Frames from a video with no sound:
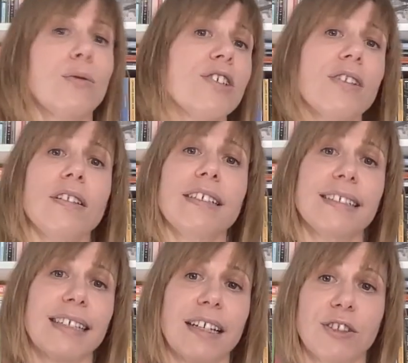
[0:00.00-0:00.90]
The result
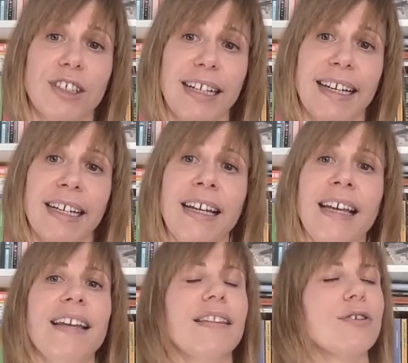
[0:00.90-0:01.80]
is that today
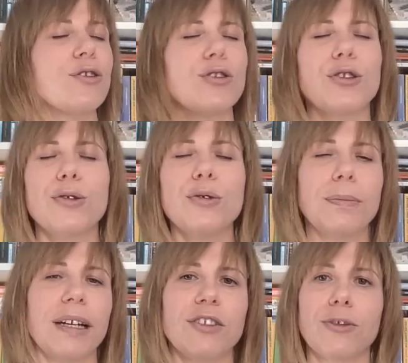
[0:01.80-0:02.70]
there's too
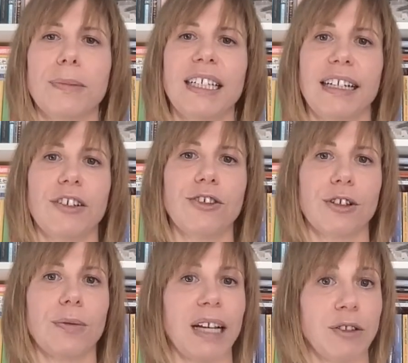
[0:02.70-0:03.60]
much
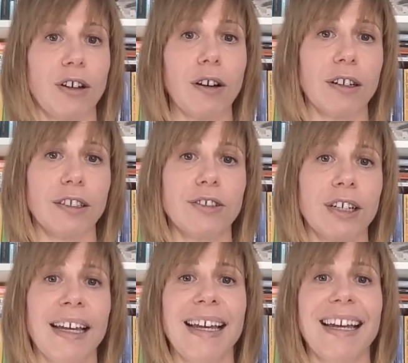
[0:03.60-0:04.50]
mediation around
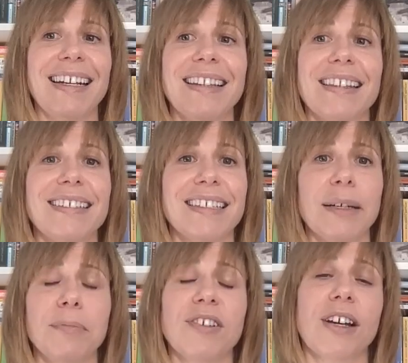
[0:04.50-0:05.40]
art, and at the
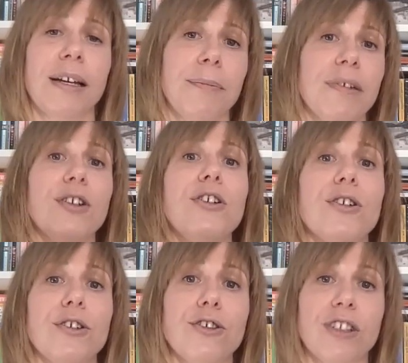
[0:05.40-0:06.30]
same time, an
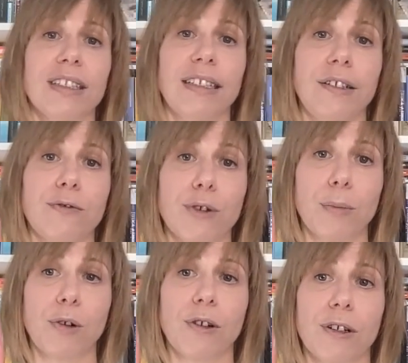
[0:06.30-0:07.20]
urgent need
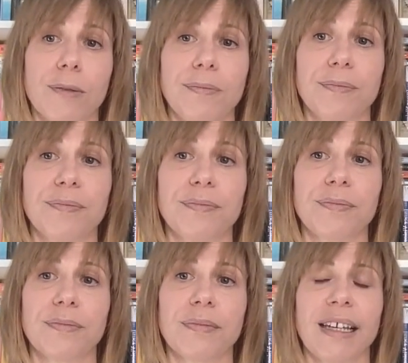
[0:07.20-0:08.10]
for more.
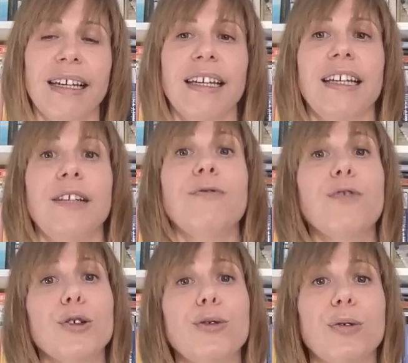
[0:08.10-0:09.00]
In
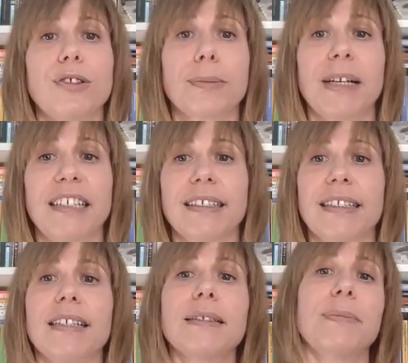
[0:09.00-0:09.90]
virtual space,
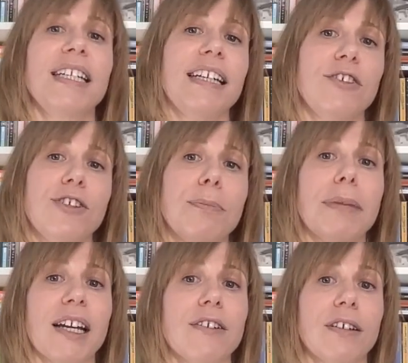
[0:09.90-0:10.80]
this mediation
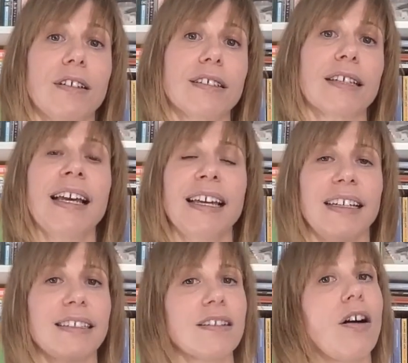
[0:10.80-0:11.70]
paradox
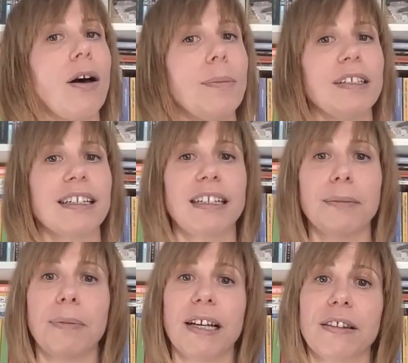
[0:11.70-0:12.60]
is
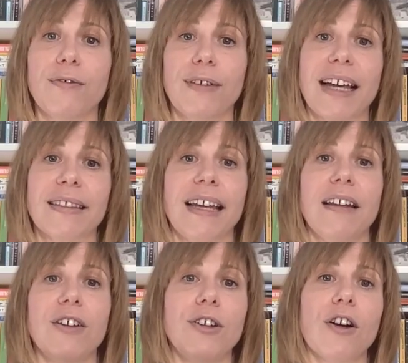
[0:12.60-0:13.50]
complicated by the fact
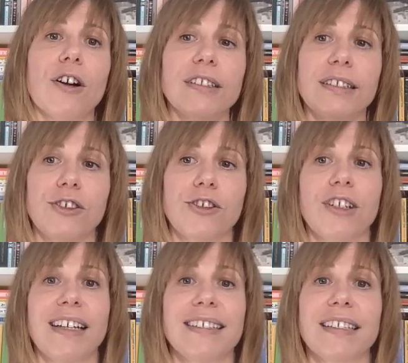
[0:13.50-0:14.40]
that an art
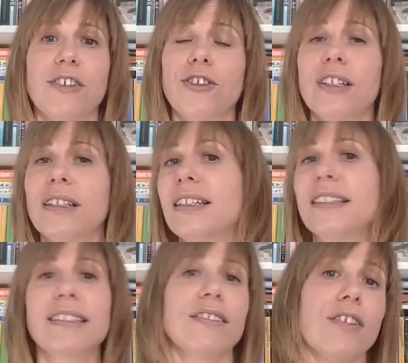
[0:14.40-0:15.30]
digitization
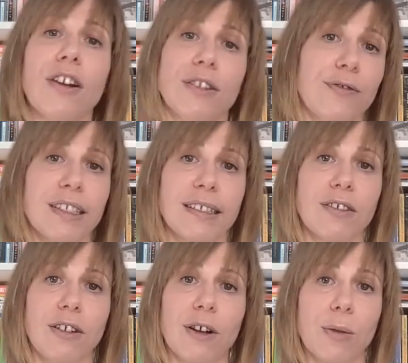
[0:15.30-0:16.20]
is not a
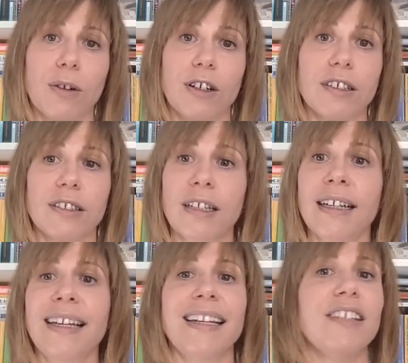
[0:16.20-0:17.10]
physical artwork.
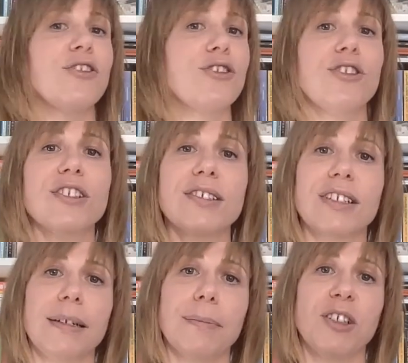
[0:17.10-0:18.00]
It's just
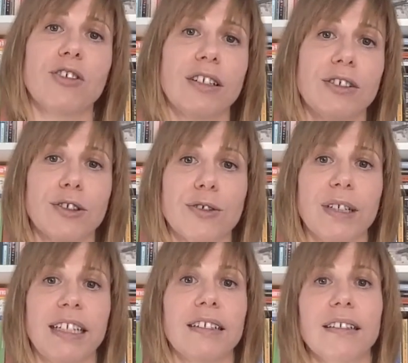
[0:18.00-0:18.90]
an image on a
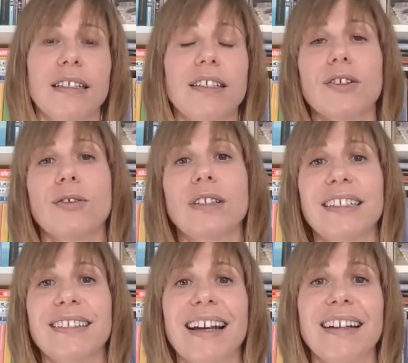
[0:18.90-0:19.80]
screen. It's
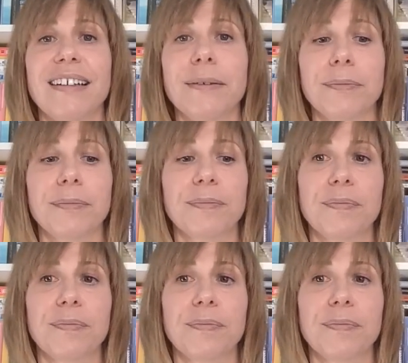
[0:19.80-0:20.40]
only data.